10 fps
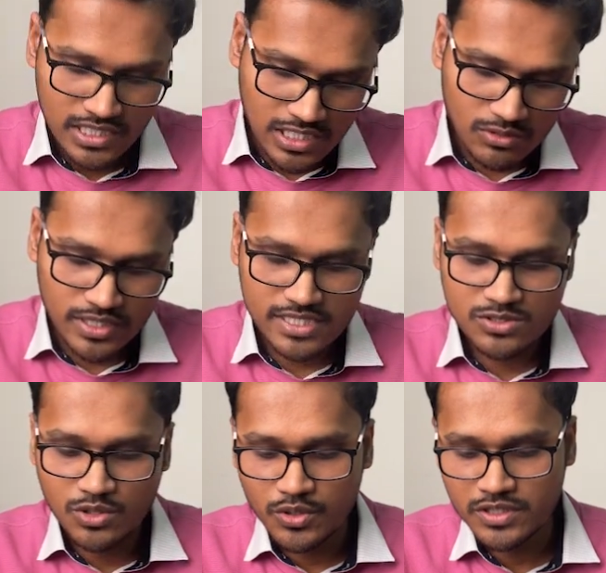Now let's
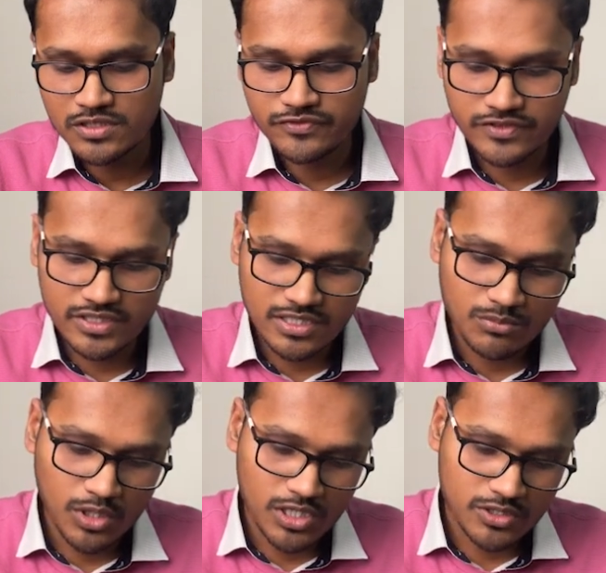go into the further
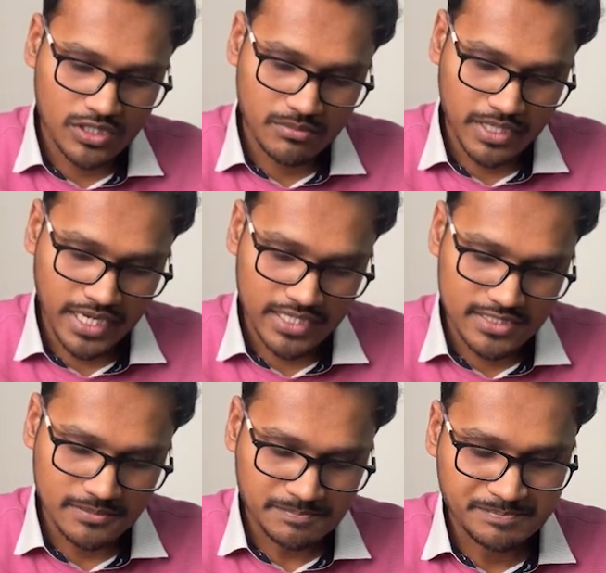molecular
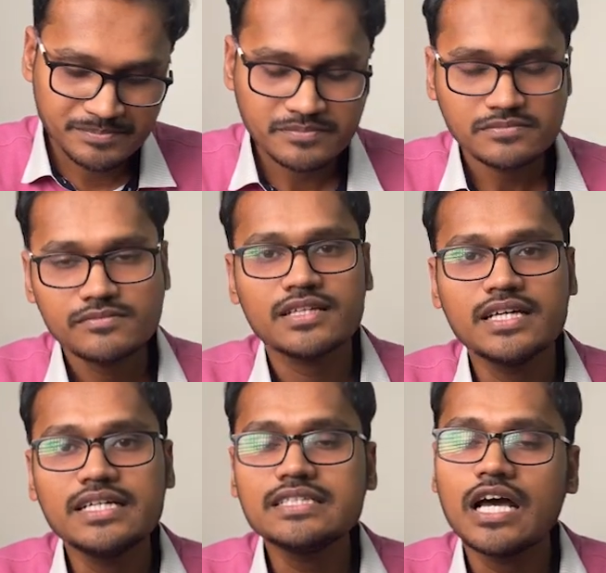mechanism,
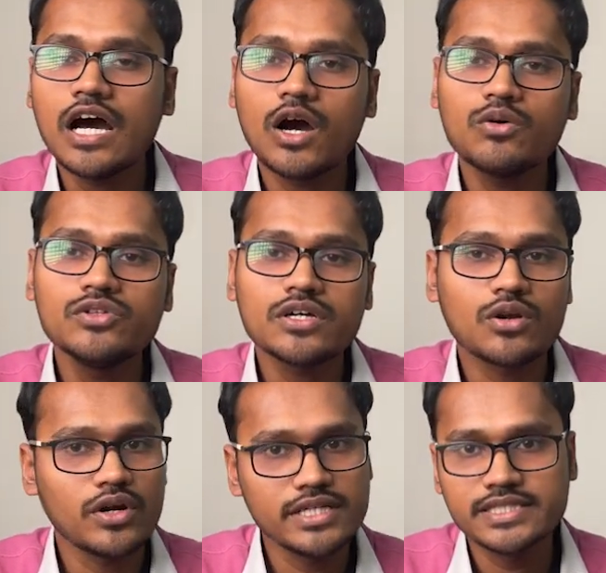that is how the
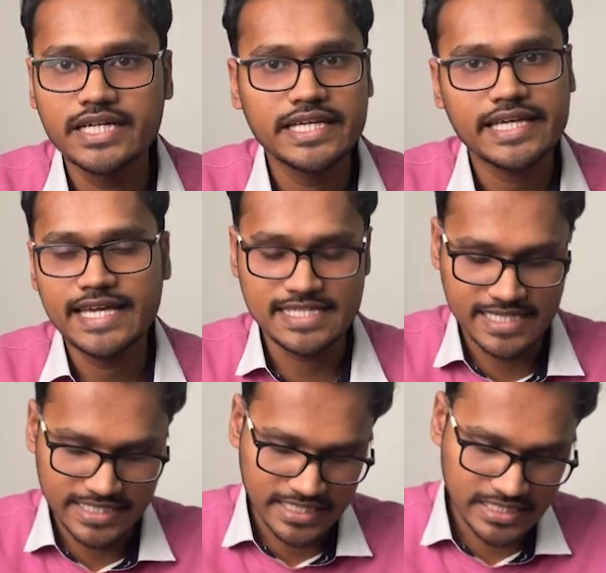rod is getting
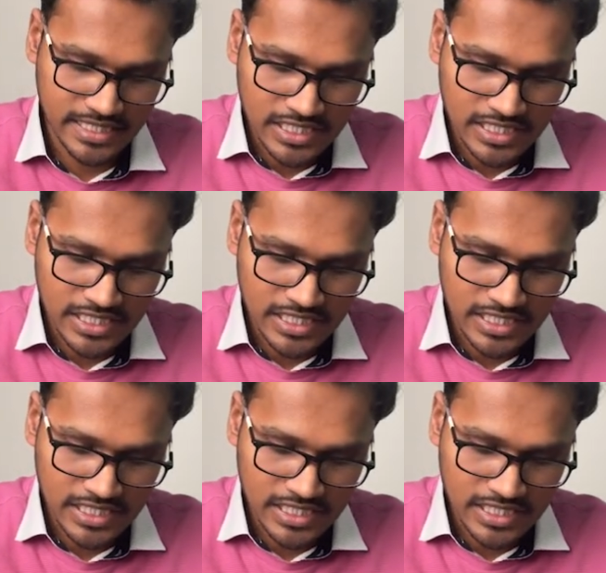excited.